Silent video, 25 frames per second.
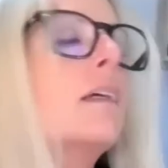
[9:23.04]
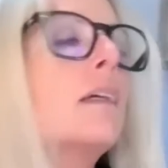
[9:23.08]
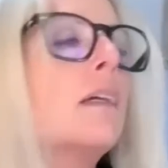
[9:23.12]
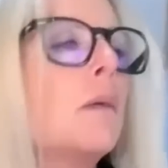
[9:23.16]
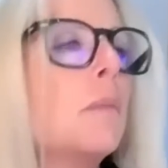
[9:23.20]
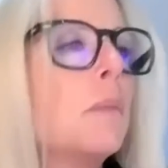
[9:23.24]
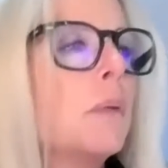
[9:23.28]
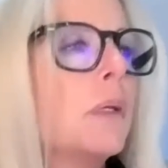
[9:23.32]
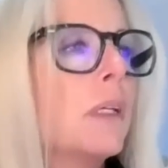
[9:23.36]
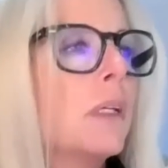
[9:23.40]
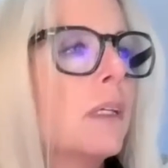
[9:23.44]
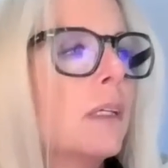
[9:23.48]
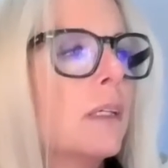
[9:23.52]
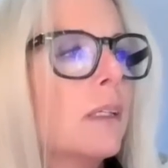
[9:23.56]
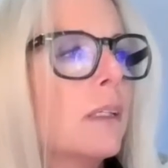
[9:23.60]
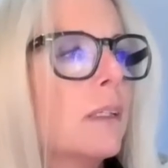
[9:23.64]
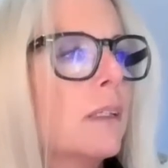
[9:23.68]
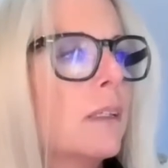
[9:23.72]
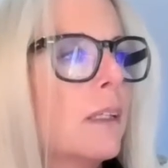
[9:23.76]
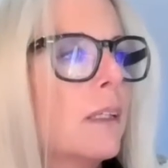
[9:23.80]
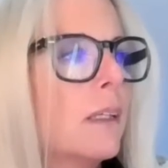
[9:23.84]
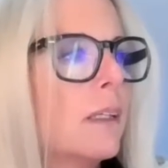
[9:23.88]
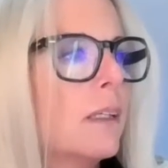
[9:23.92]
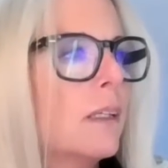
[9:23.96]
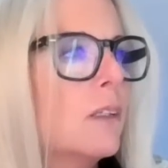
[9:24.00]
coming in,
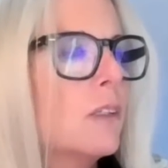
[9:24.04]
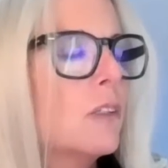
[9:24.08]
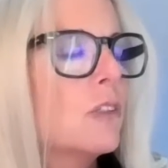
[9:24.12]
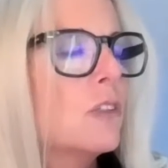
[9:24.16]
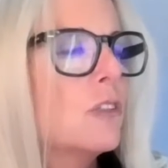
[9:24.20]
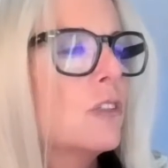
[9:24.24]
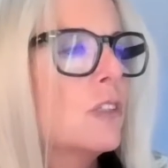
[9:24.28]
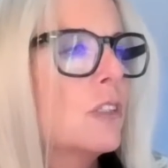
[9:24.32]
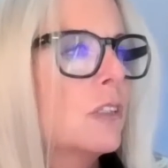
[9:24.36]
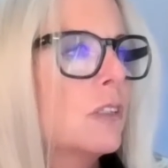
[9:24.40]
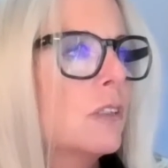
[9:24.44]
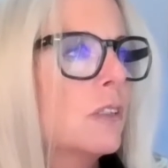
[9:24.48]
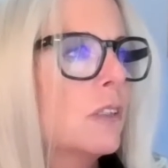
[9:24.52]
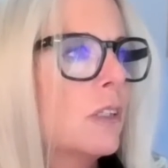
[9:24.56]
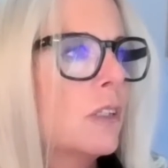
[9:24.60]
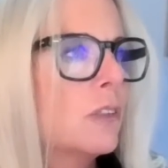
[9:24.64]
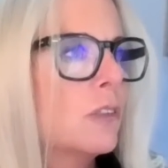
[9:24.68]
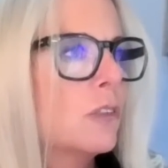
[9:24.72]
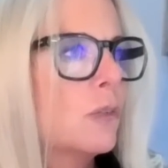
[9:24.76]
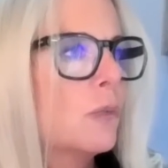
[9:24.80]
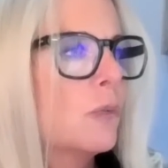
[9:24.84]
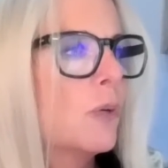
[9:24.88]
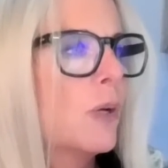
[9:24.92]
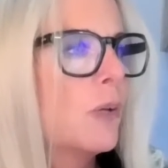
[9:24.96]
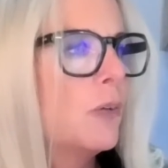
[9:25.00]
the energy
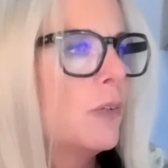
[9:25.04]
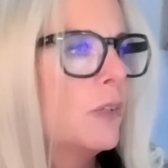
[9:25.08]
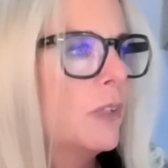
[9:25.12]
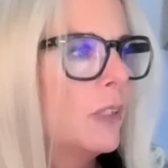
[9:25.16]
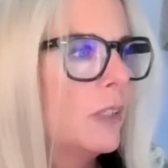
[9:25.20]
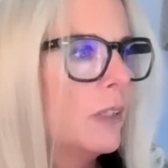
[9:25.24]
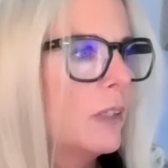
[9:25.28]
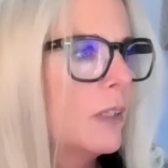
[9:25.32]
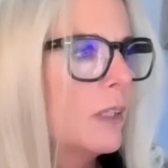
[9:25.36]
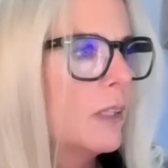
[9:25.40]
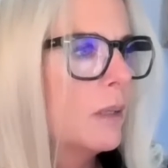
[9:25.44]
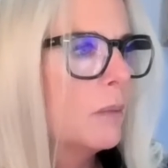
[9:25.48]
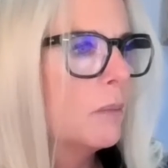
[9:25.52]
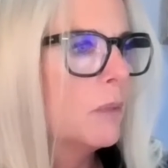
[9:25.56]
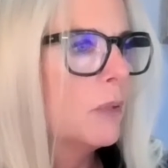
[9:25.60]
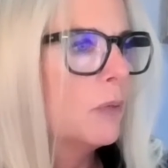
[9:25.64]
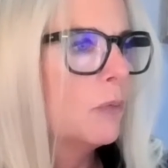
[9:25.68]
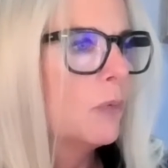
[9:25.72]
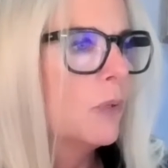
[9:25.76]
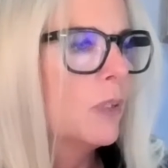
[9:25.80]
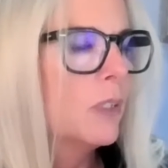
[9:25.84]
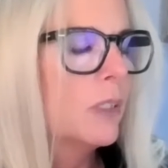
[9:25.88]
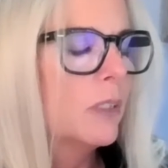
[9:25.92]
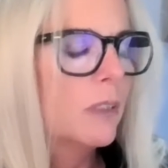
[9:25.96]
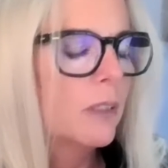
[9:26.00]
surrounding them
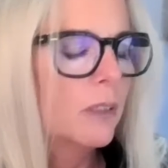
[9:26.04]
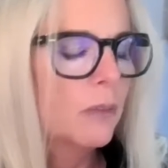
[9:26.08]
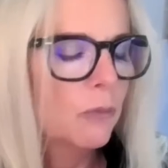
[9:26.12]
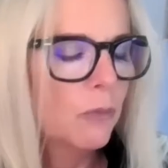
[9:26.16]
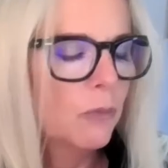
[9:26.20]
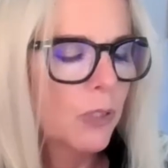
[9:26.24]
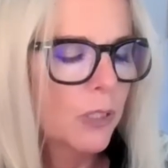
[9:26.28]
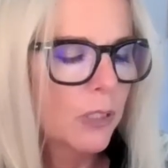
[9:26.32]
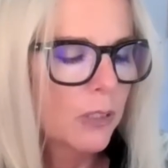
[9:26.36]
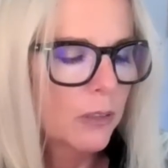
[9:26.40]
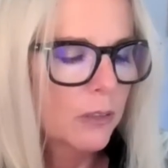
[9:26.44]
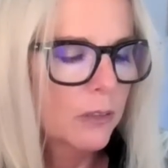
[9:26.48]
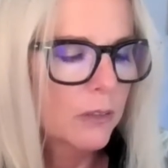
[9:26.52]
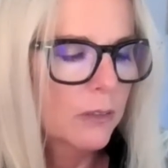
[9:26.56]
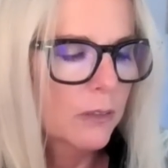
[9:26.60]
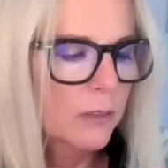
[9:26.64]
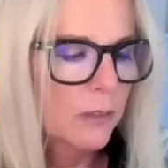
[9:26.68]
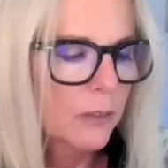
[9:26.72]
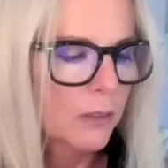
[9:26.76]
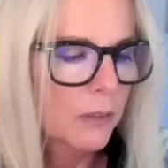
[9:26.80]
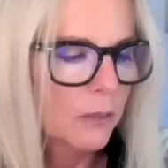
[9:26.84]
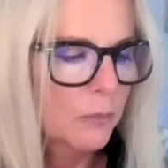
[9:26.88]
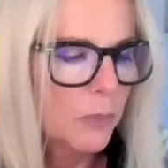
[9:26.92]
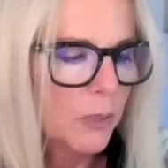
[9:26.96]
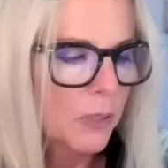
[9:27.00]
and what it's
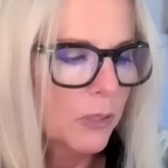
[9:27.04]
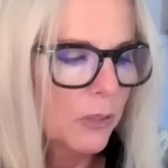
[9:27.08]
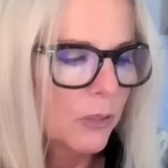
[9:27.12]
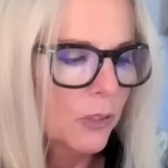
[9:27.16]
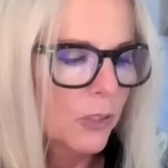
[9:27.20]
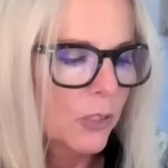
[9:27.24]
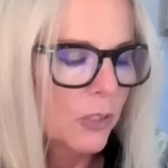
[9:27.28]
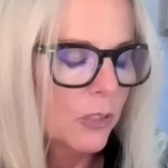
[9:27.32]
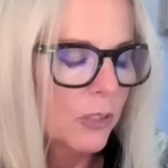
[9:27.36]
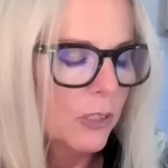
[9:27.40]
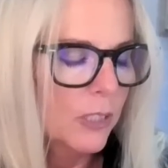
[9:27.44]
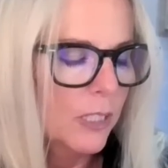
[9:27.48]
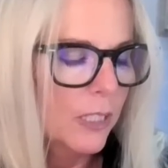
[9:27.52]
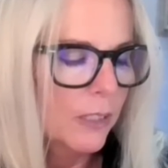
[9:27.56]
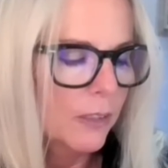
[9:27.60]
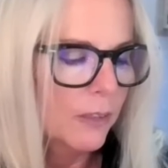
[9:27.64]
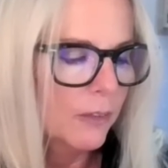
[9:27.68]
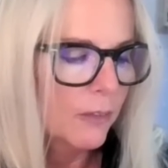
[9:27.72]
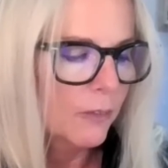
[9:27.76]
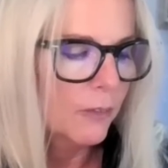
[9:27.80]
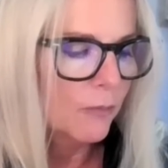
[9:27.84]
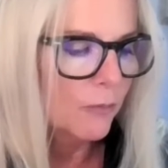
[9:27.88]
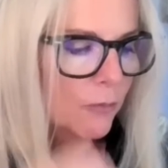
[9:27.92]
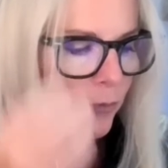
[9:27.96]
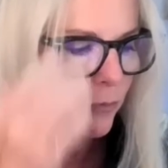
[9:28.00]
going to be looking like
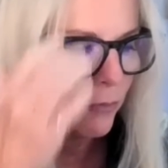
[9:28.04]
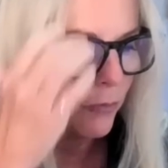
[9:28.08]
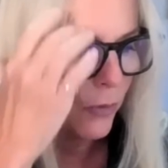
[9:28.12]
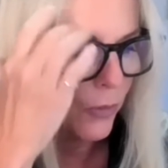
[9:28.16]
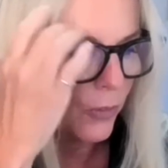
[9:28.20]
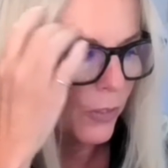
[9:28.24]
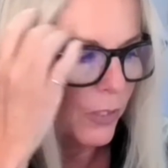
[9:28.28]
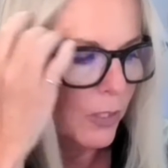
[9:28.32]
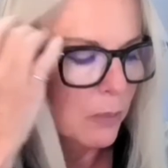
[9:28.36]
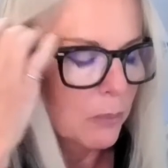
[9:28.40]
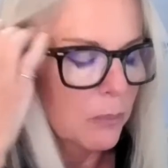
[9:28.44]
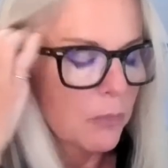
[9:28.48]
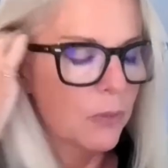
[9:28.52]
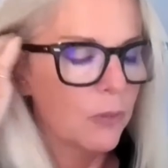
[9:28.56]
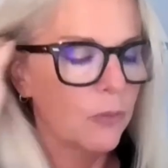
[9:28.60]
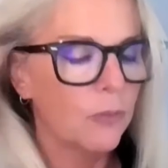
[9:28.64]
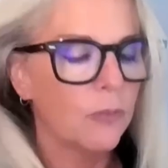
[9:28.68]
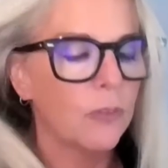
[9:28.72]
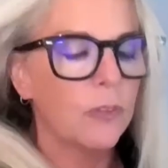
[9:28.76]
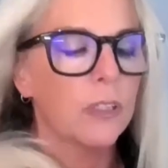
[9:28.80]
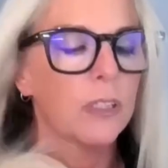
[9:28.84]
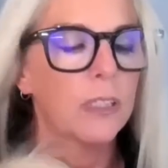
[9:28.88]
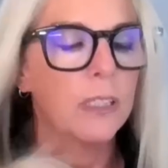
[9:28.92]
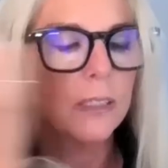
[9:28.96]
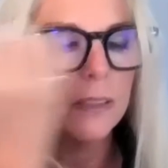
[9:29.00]
for them
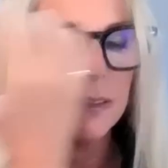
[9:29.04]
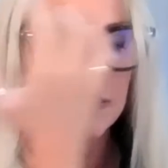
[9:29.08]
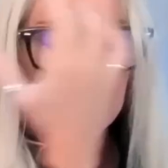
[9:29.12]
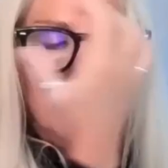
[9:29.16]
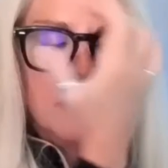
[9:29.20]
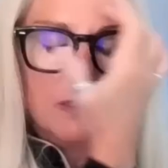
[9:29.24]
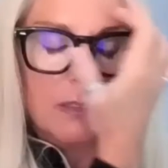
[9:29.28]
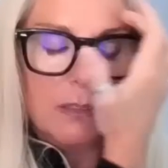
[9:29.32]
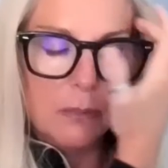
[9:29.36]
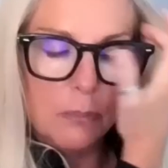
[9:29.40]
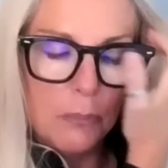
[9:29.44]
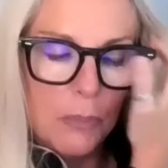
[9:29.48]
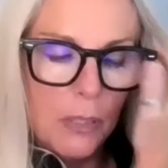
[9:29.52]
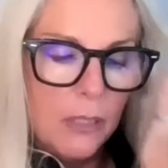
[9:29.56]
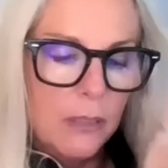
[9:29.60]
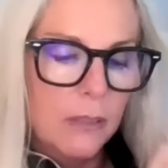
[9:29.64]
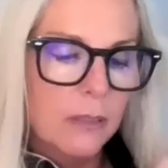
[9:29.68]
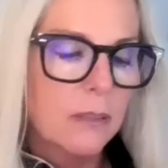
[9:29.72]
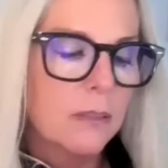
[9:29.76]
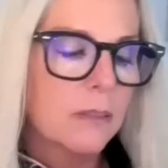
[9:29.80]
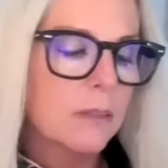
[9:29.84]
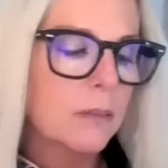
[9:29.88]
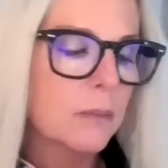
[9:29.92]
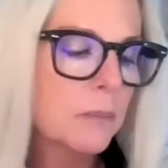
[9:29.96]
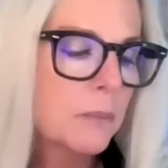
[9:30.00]
over the next 6
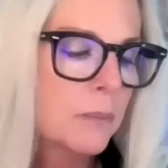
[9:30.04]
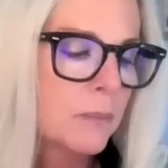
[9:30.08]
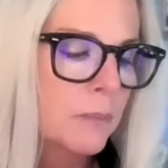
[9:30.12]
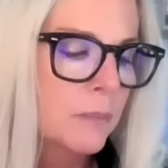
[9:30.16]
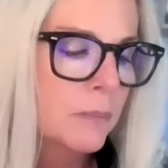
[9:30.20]
months.